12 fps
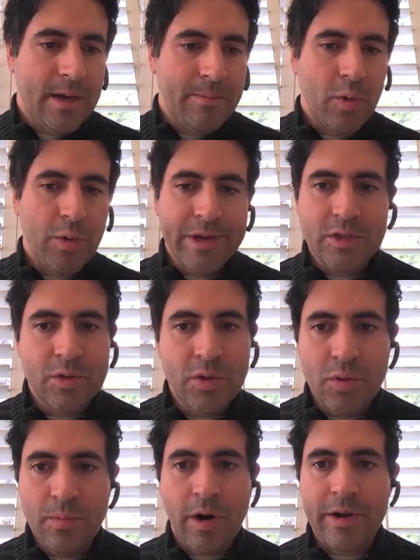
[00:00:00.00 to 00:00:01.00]
going into a
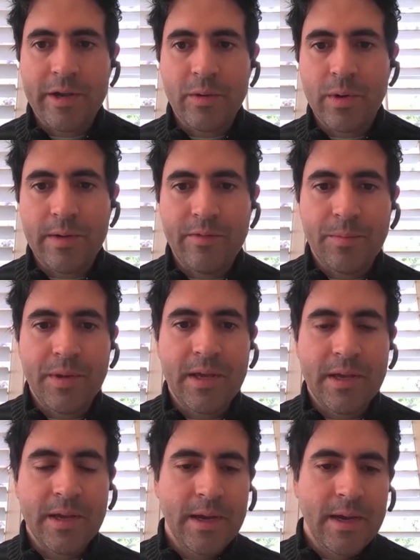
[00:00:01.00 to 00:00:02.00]
new market, whatever it
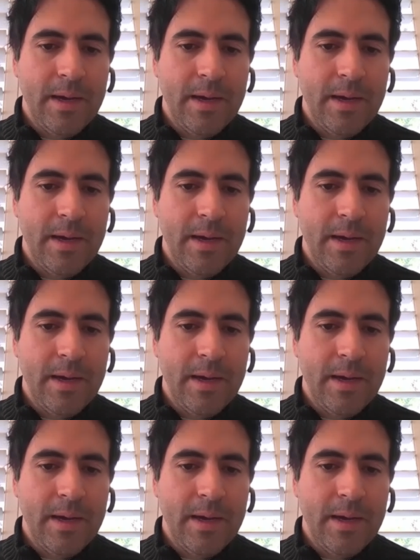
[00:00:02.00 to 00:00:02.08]
be.